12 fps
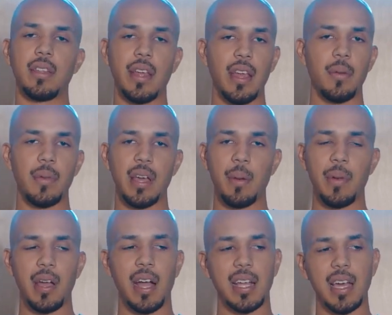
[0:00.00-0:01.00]
Damn, man,
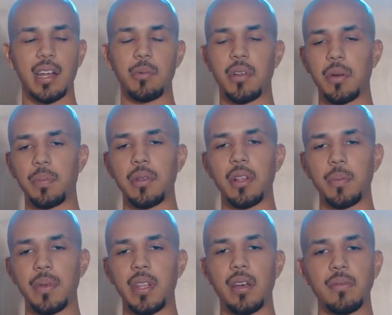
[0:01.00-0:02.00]
I kind of want to pull
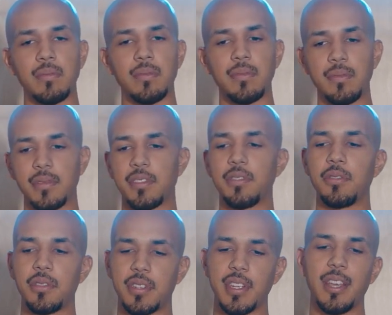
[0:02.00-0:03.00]
up in that
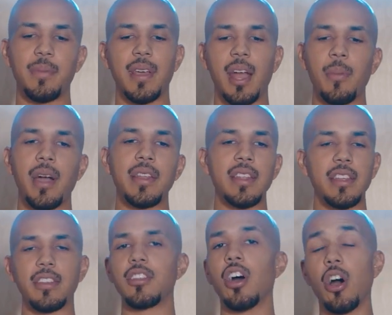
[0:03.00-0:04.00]
too. Shit, man, I might need to.
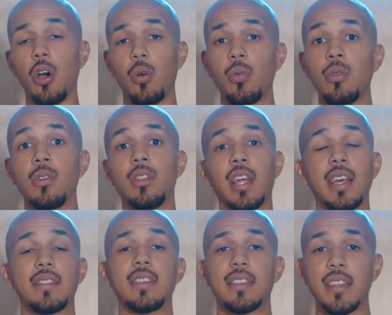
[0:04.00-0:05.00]
No,
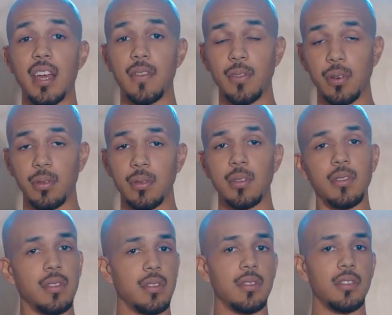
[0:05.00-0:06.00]
that's the devil.
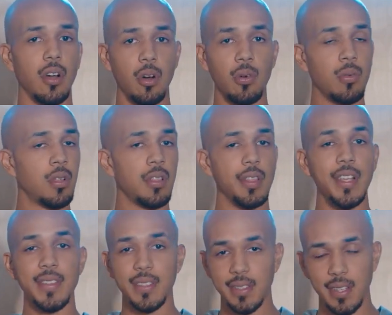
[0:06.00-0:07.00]
Don't
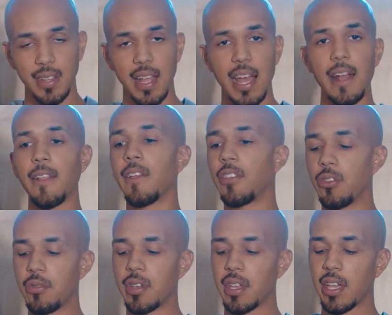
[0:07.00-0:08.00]
listen to that.
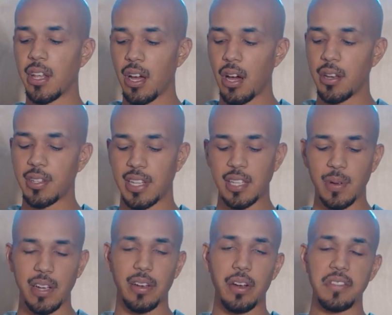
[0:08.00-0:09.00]
You can get all this. That's
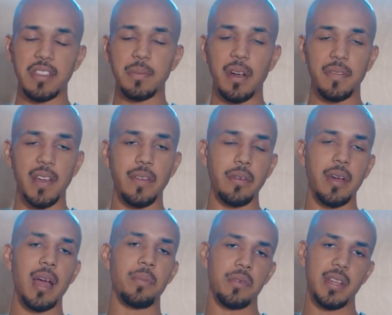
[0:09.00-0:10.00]
why Currency's my favorite
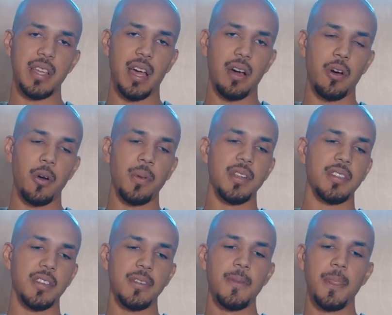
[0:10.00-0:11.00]
rapper. He got a whole
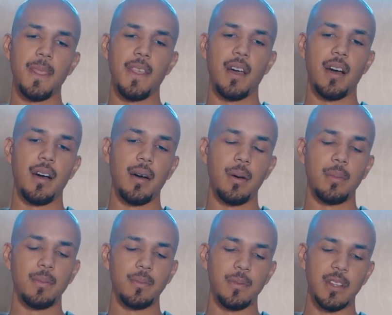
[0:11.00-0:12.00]
bunch of
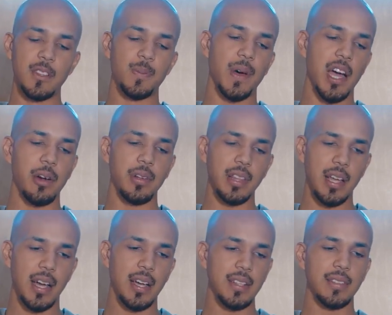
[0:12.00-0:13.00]
inspiring
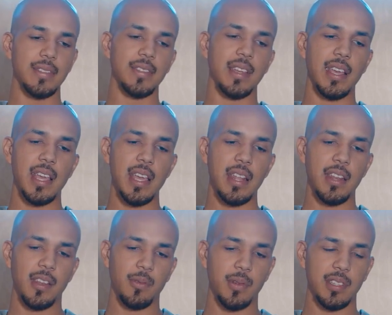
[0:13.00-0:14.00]
lines.
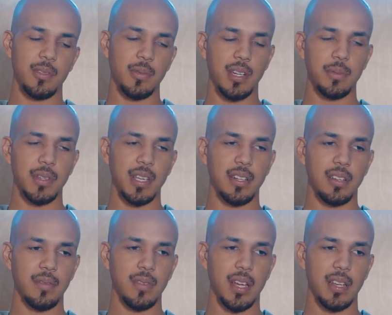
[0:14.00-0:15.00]
And what's the one I'm thinking
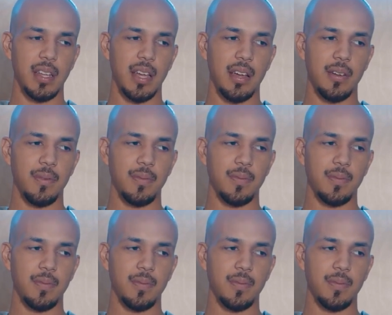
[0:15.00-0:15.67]
of right now?